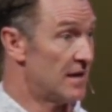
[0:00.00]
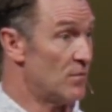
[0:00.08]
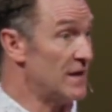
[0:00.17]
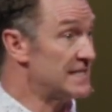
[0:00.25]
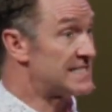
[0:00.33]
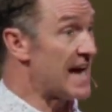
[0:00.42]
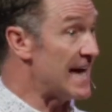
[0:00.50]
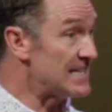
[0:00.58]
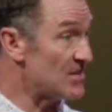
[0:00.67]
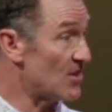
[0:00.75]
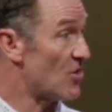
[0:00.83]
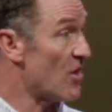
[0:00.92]
He went and
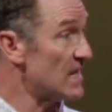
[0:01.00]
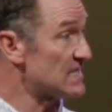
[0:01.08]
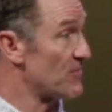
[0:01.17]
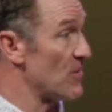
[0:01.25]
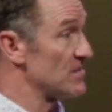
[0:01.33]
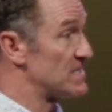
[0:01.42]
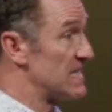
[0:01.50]
dies on a cross for our